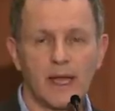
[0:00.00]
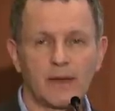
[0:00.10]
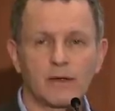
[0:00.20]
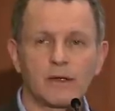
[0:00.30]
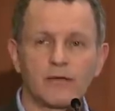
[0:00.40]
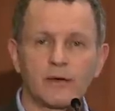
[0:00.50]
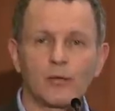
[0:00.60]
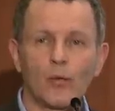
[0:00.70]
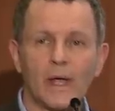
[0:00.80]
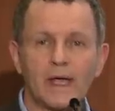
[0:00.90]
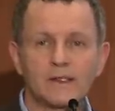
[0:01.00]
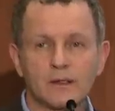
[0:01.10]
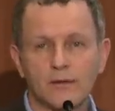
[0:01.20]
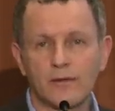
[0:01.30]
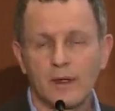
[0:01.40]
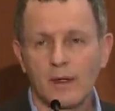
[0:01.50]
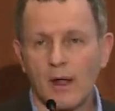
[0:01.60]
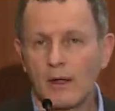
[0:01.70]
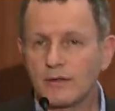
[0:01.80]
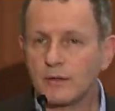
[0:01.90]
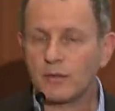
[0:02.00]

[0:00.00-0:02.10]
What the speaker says: And there are different ways of also